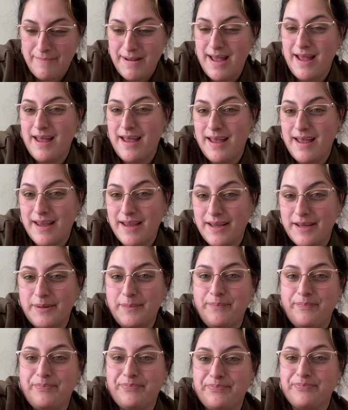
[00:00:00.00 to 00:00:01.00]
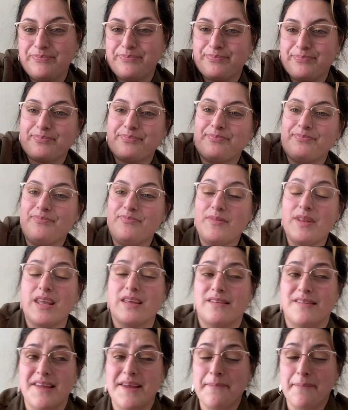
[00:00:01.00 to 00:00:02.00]
bye.
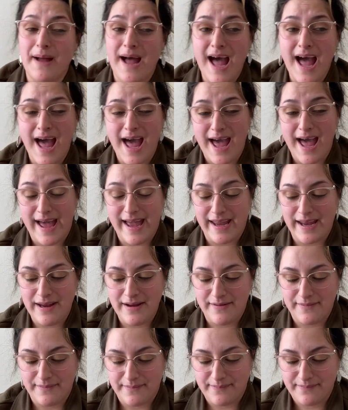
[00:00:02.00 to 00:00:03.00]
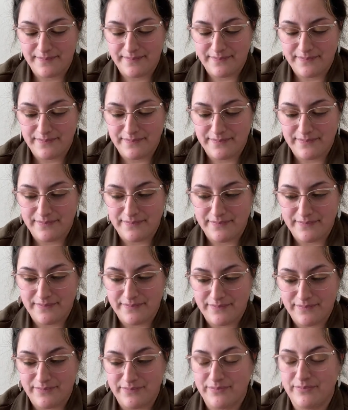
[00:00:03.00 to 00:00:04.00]
Say bye.
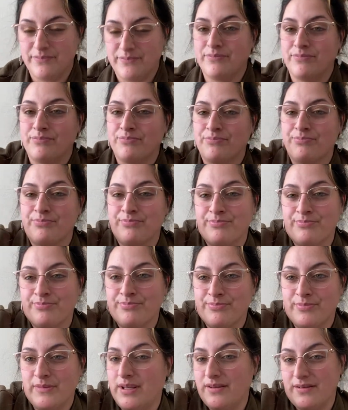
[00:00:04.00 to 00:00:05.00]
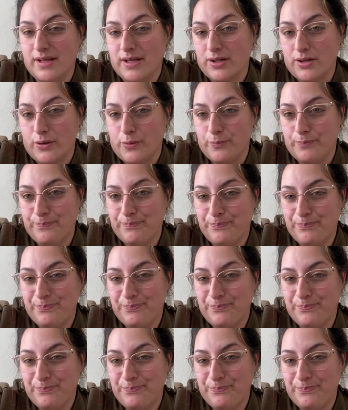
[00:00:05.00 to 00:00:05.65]
Mm-hmm. He's like, no.